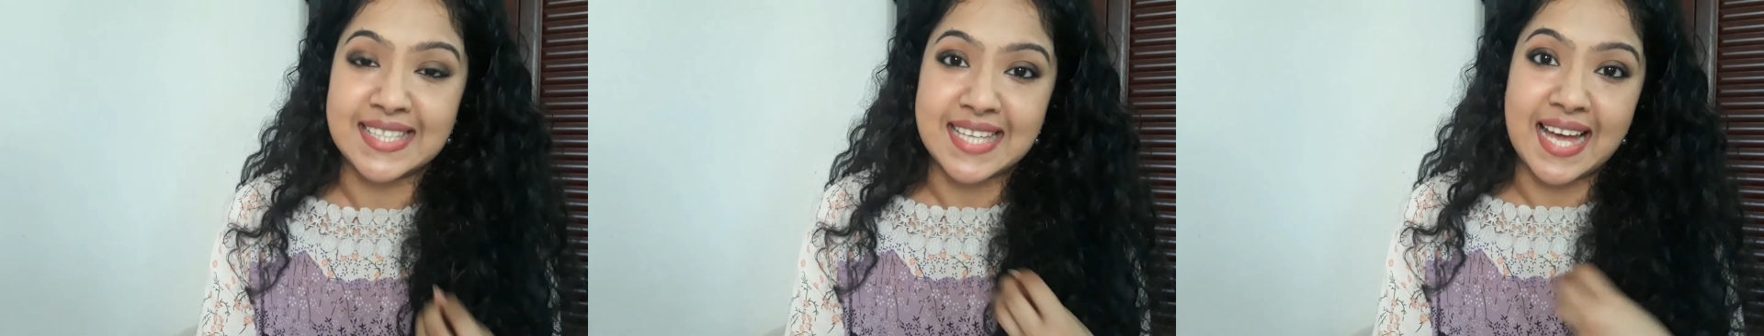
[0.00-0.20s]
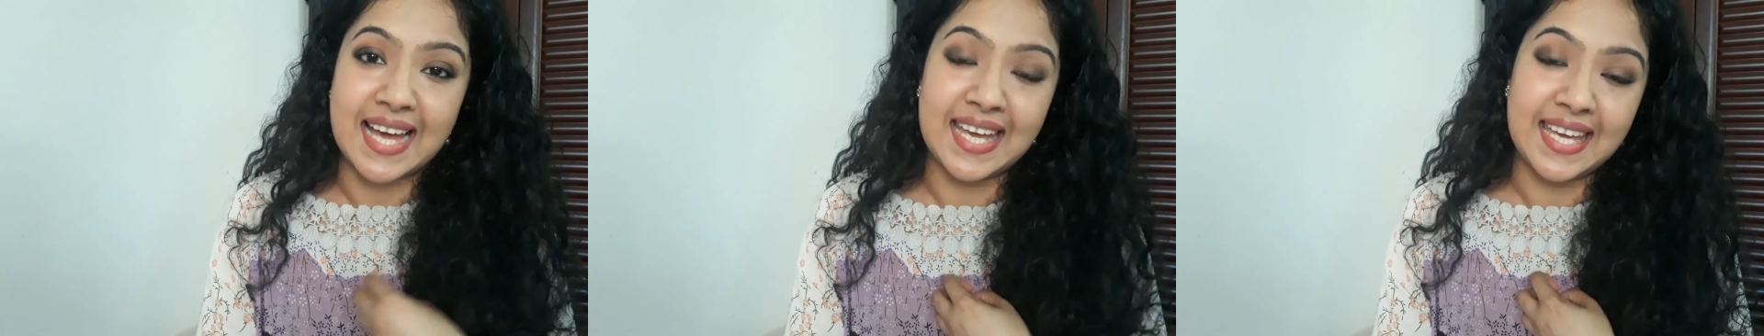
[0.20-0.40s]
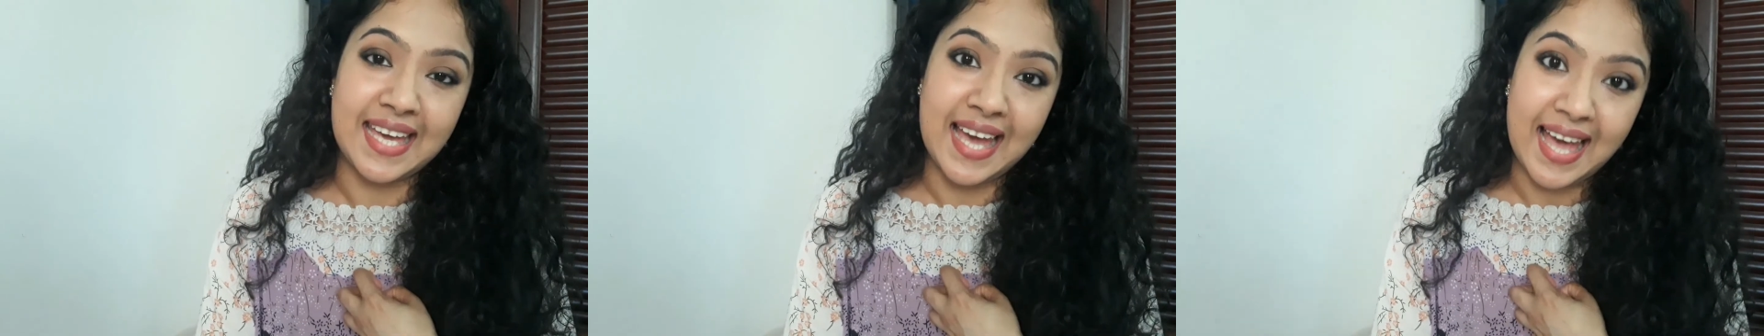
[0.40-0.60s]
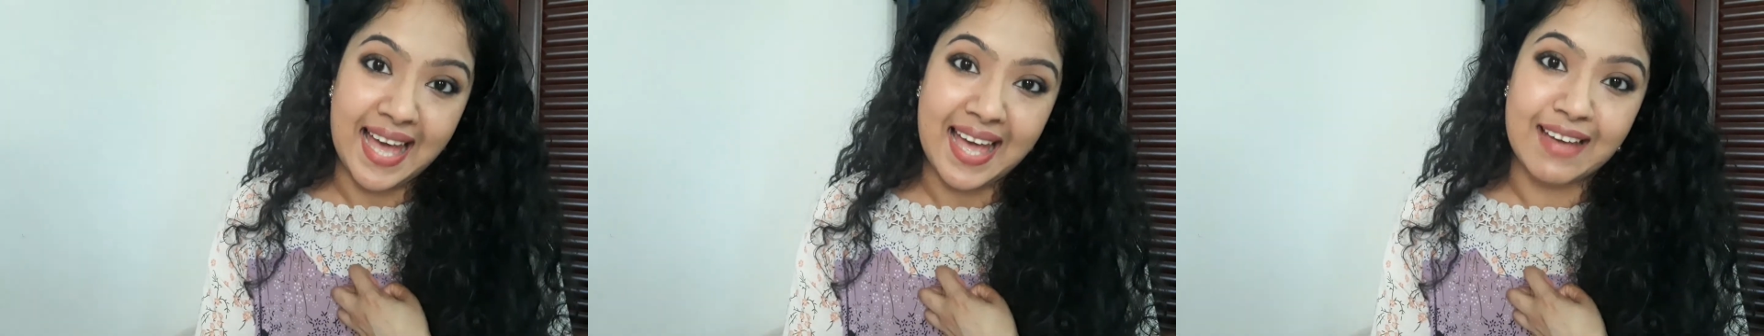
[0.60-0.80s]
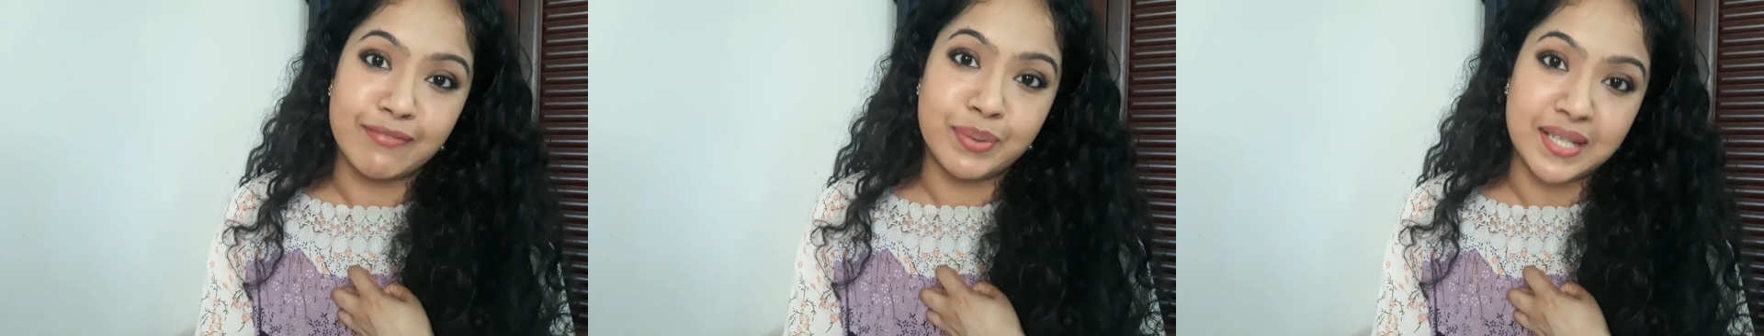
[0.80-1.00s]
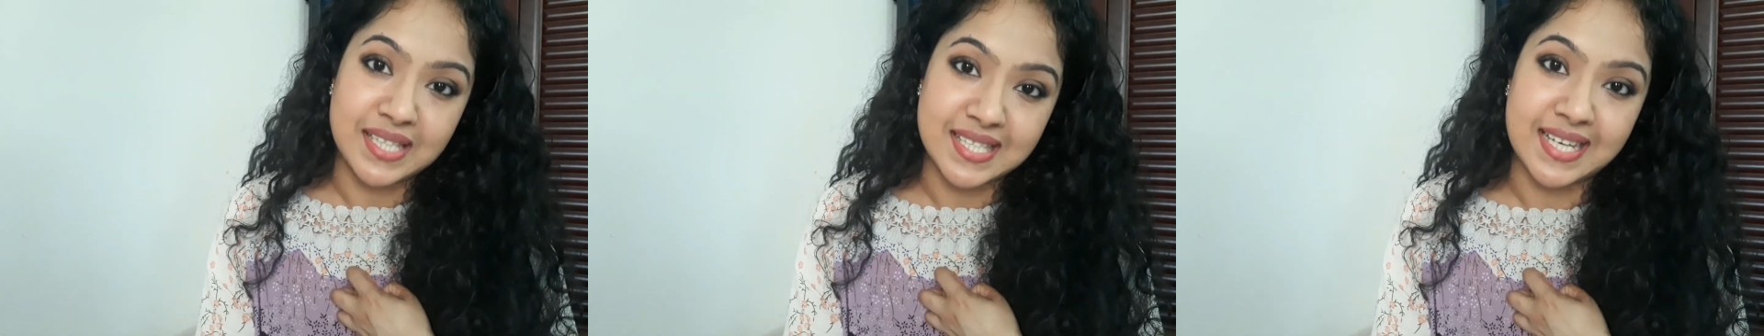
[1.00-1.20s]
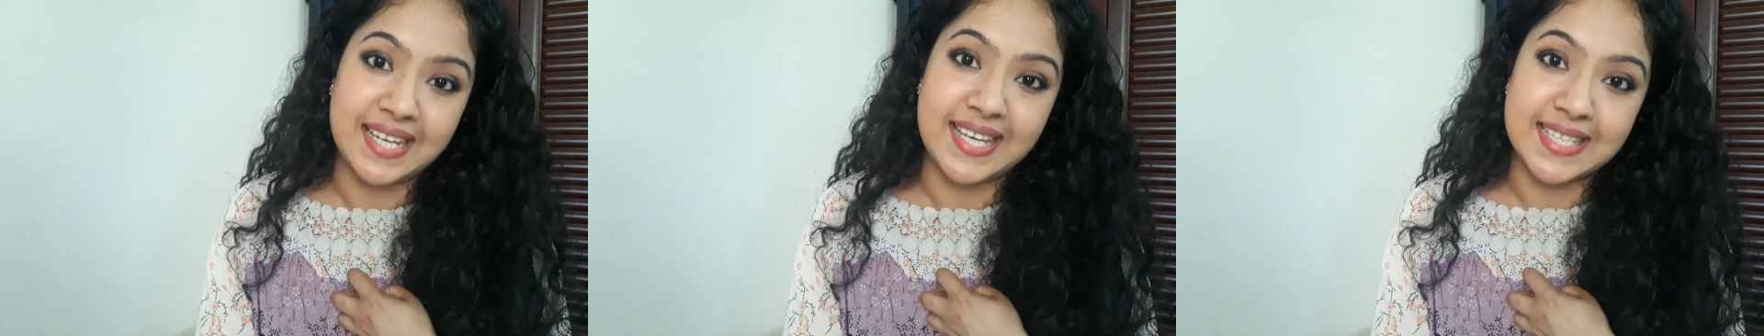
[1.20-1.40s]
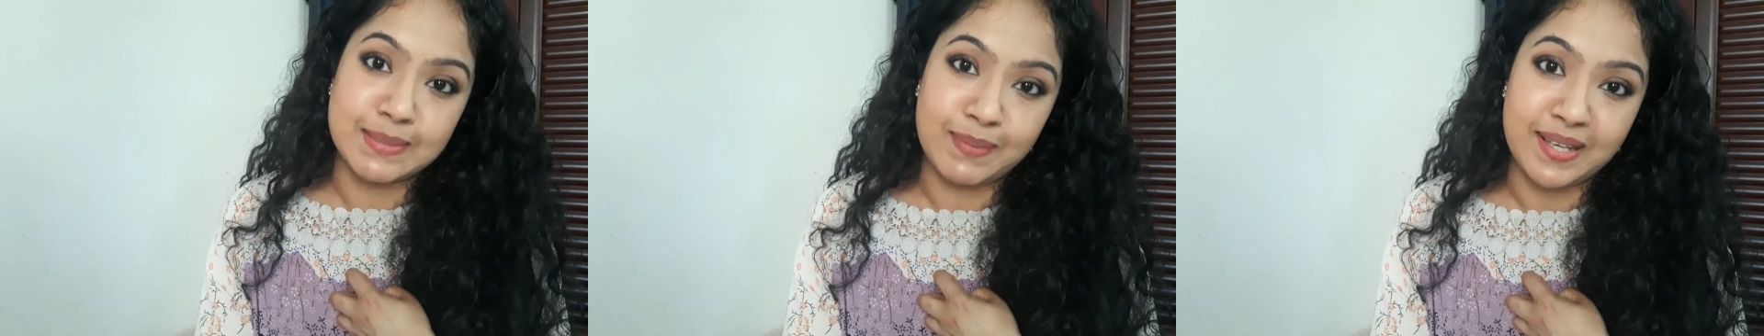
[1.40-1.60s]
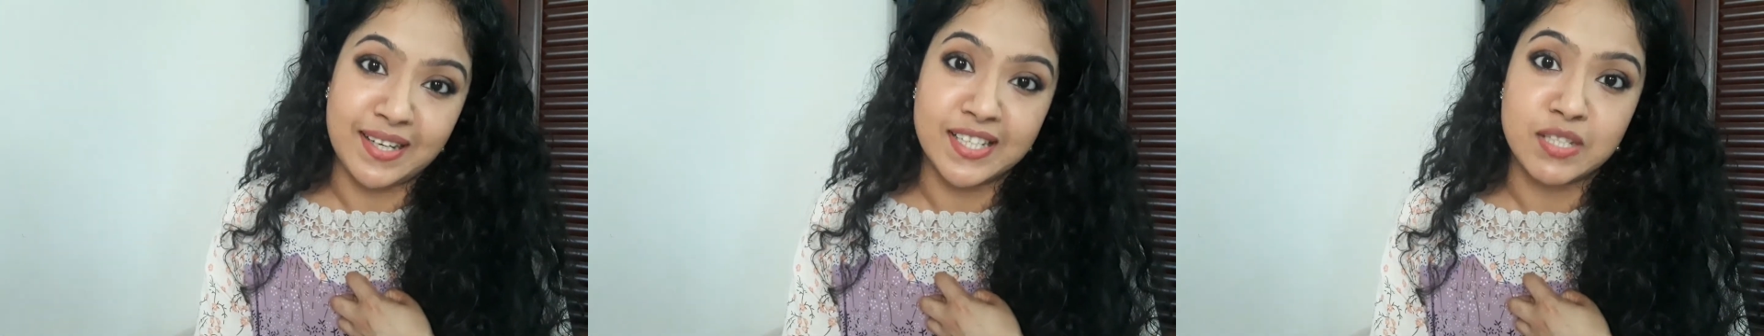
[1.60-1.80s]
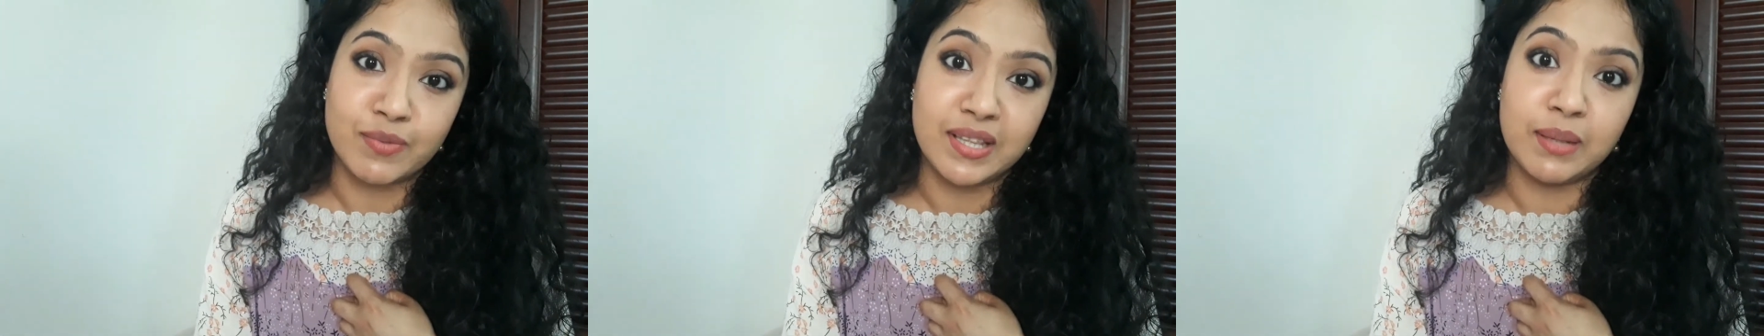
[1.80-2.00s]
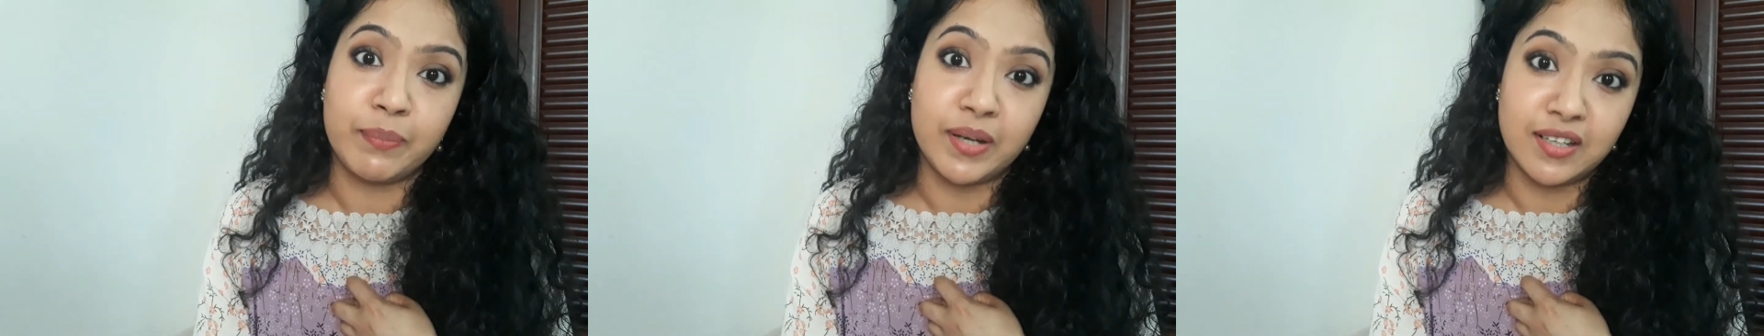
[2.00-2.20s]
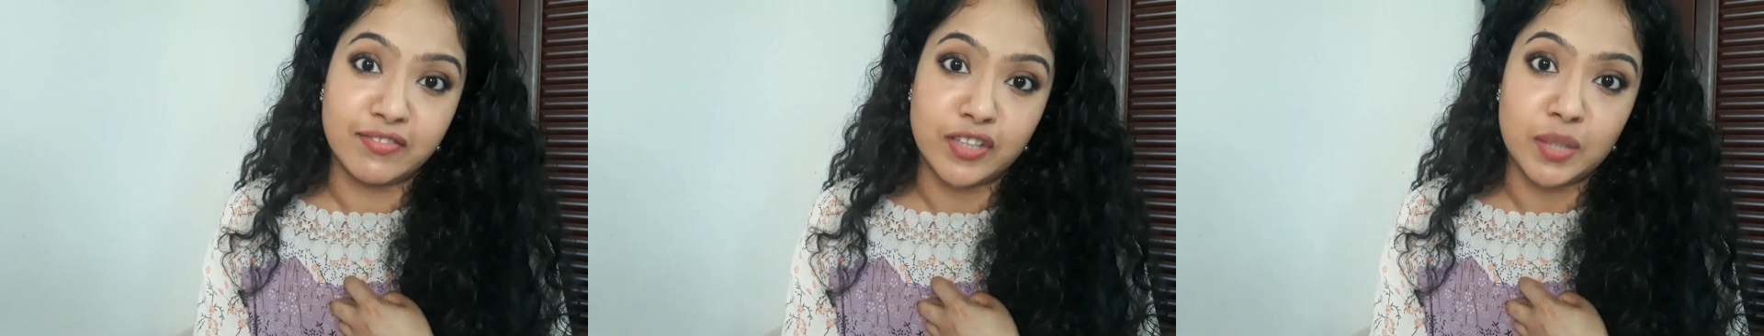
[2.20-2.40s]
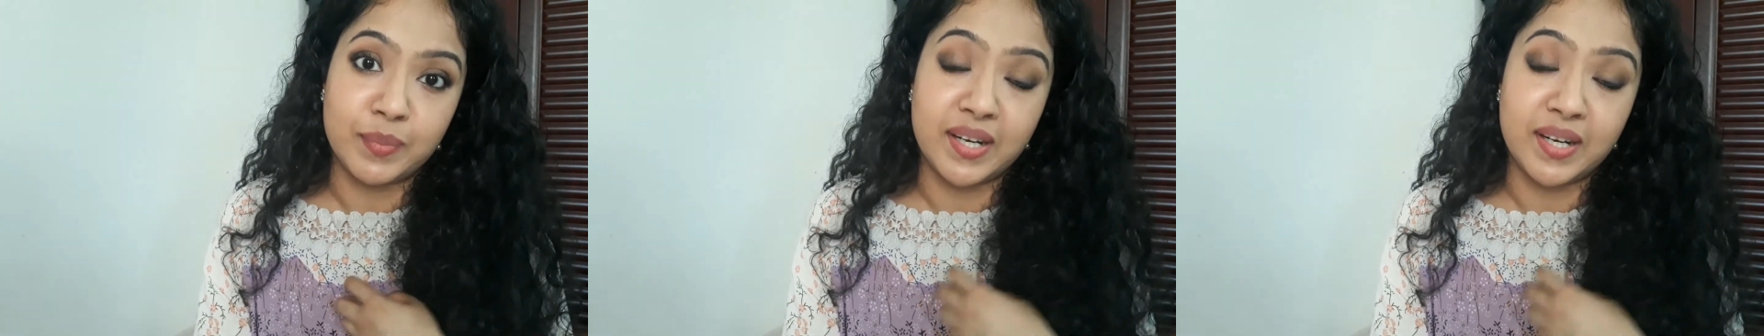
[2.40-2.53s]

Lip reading: I have personally experienced with the perfume,